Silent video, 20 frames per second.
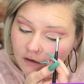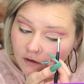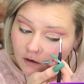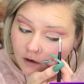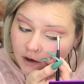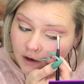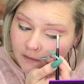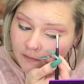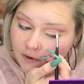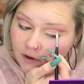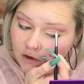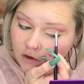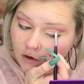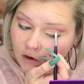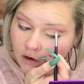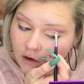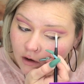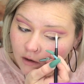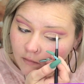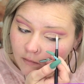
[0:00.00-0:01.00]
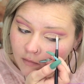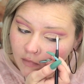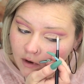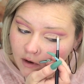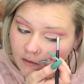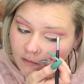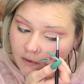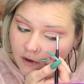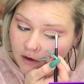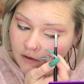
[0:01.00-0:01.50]
Sorry I'm not talking, but
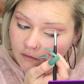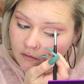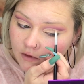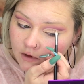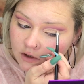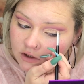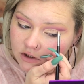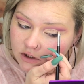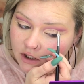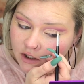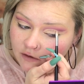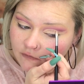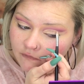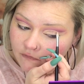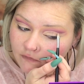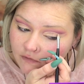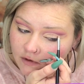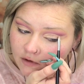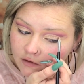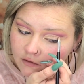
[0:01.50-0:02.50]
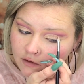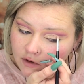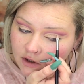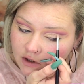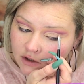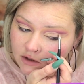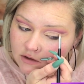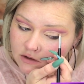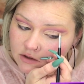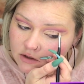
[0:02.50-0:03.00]
I'm like really trying to
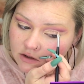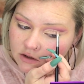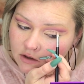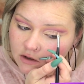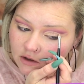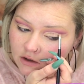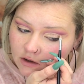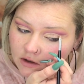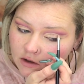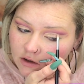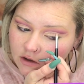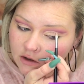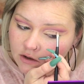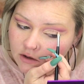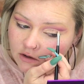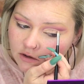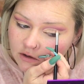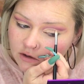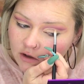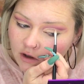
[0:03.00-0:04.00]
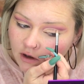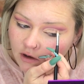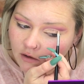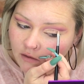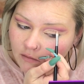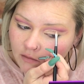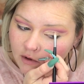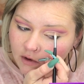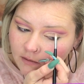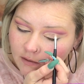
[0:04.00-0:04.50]
focus. So
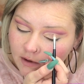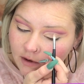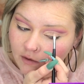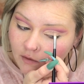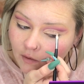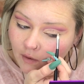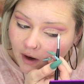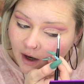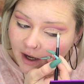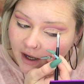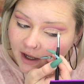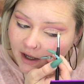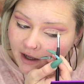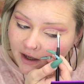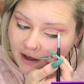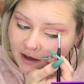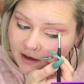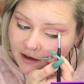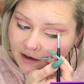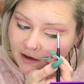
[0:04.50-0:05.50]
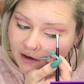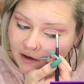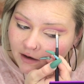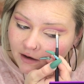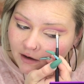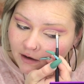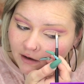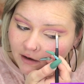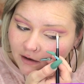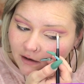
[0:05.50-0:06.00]
I'm going to be quiet.
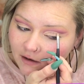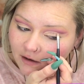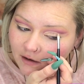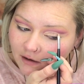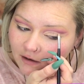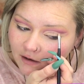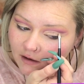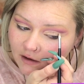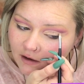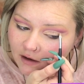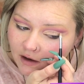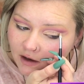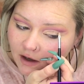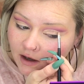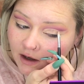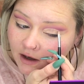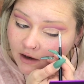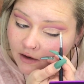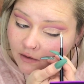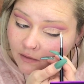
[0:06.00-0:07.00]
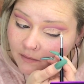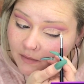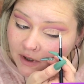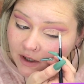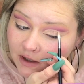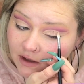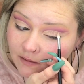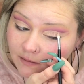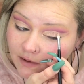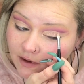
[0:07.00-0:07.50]
I don't
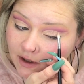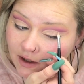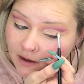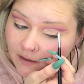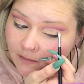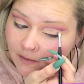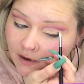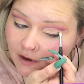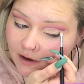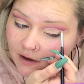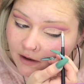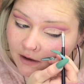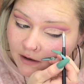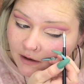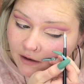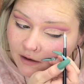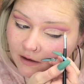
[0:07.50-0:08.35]
mean to be, but